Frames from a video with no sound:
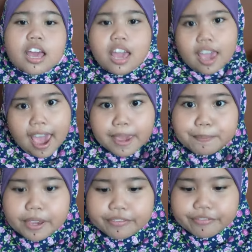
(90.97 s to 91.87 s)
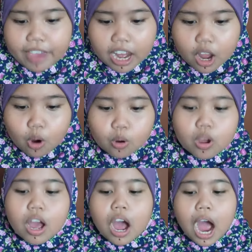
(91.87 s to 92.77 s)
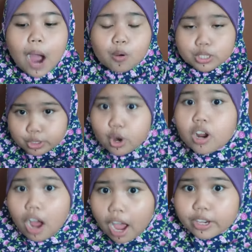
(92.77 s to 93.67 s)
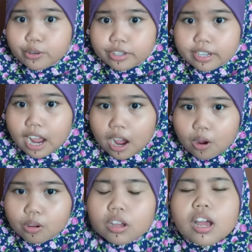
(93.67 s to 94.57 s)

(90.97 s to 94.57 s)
Hey big fellow, how strong are you now?